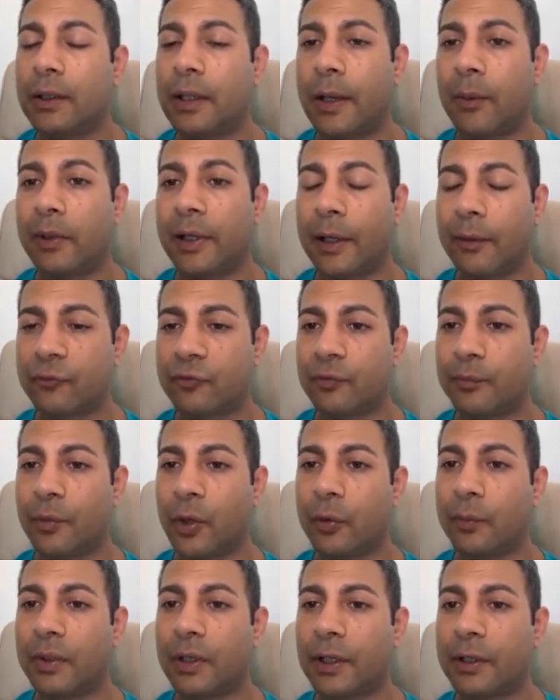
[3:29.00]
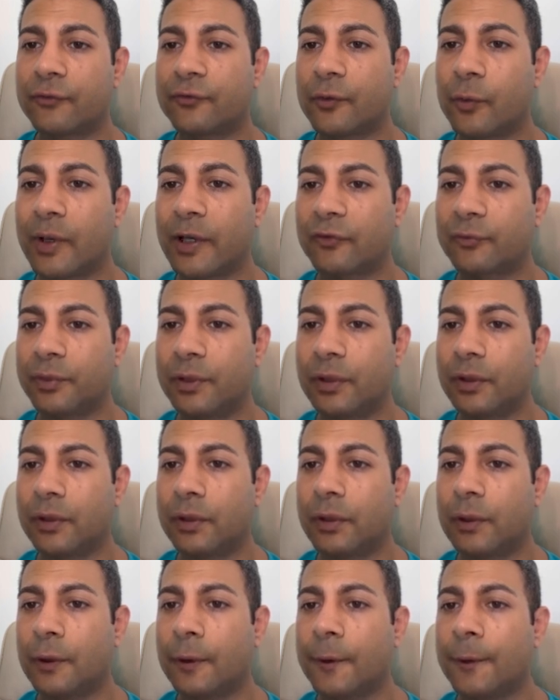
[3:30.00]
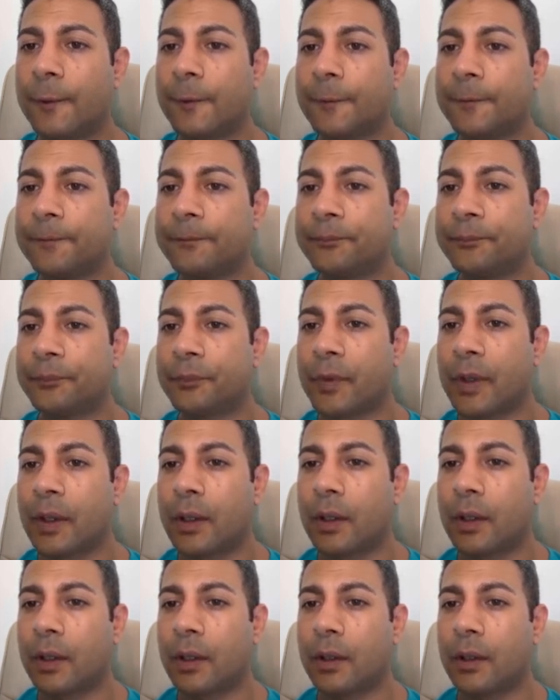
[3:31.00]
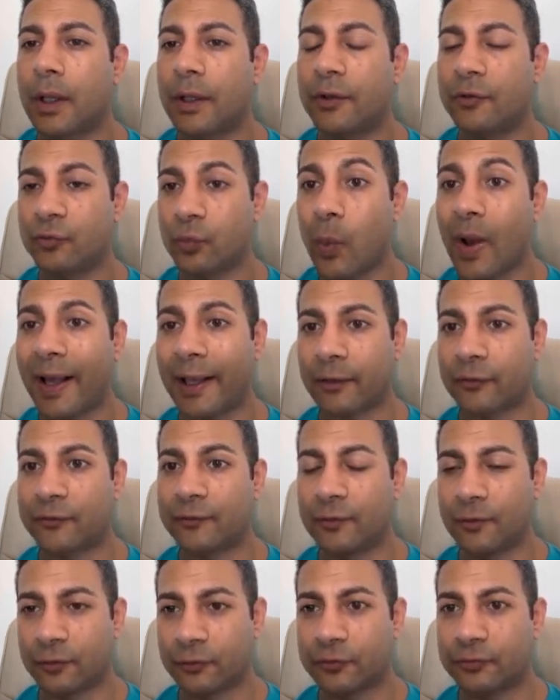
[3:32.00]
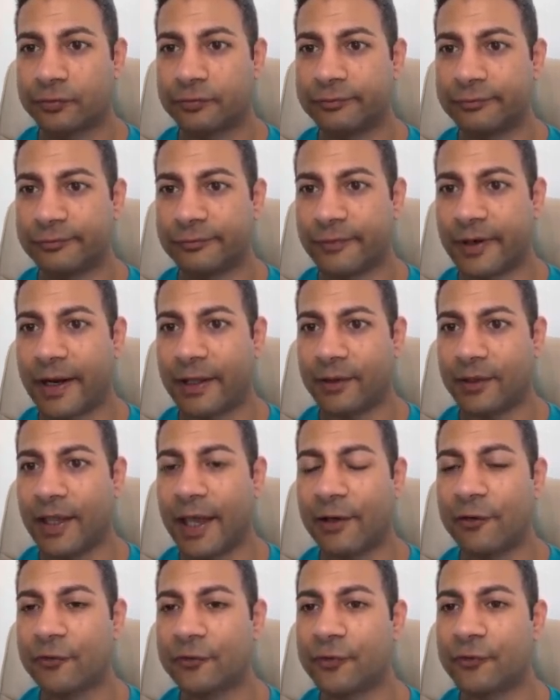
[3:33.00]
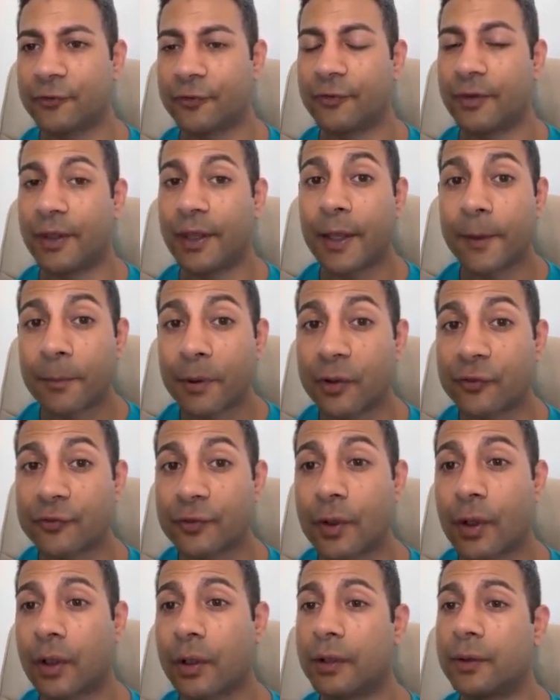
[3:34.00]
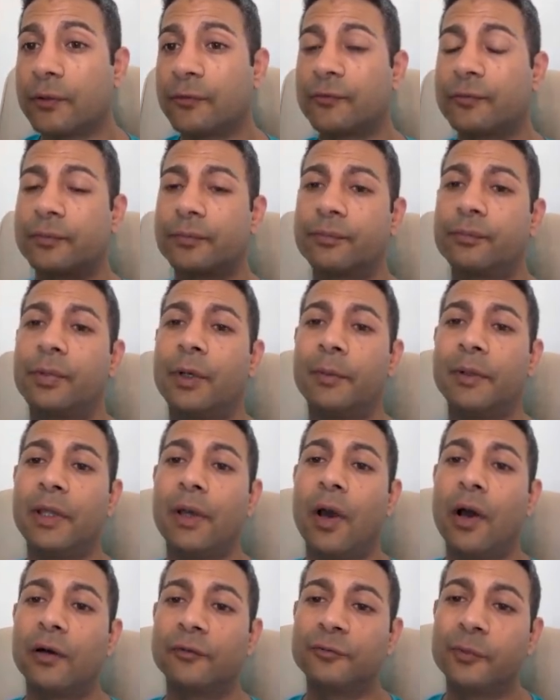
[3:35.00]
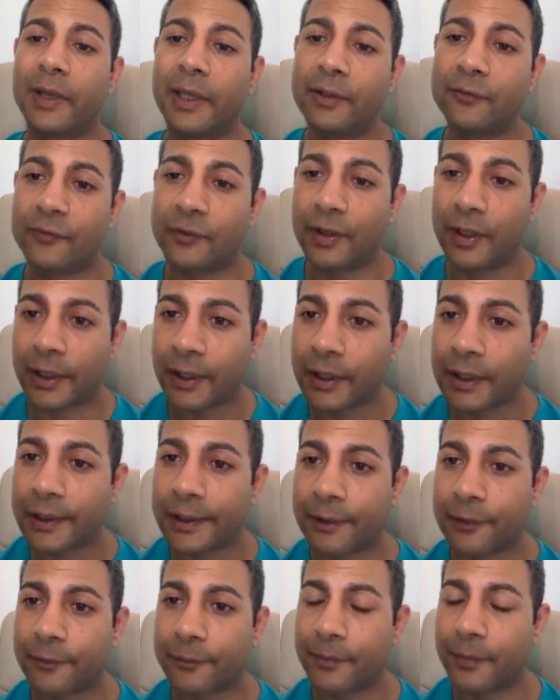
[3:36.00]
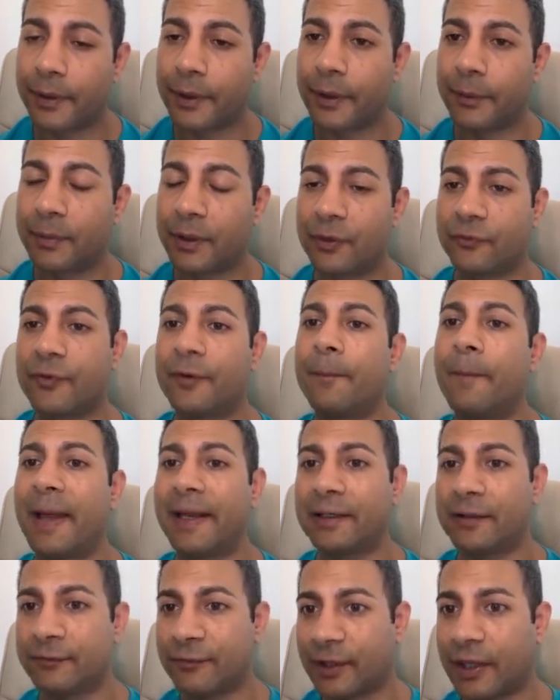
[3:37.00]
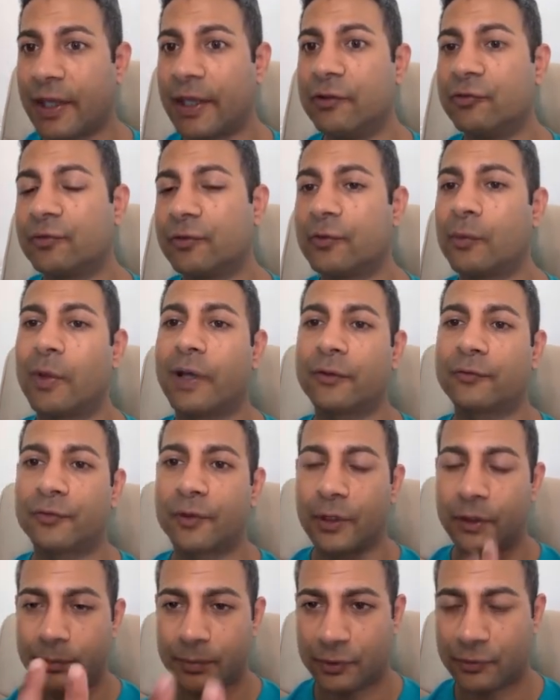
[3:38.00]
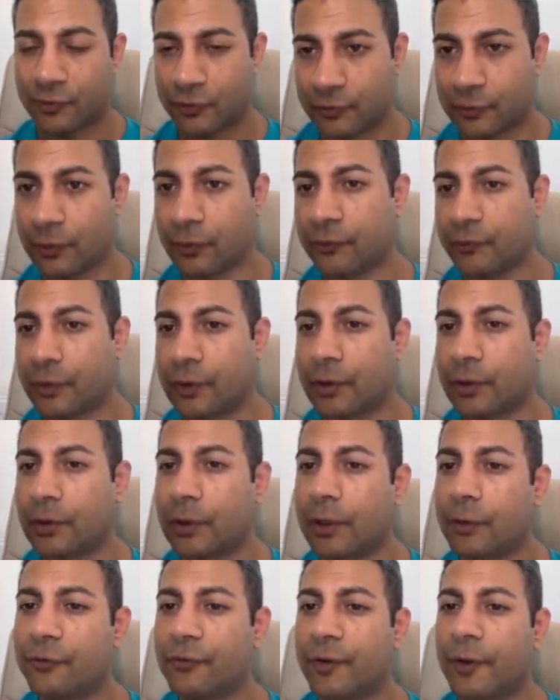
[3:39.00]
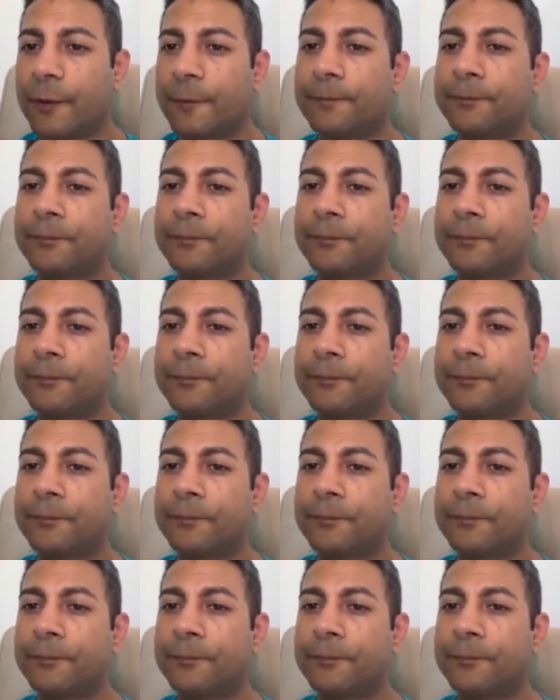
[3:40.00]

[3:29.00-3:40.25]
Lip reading: that will help to mobilize the wax plug. Now this wax looks at the entrance of the ear, but it's not. It's probably halfway into the ear canal. Because of the magnification of the WAXscope, it just looks a lot closer.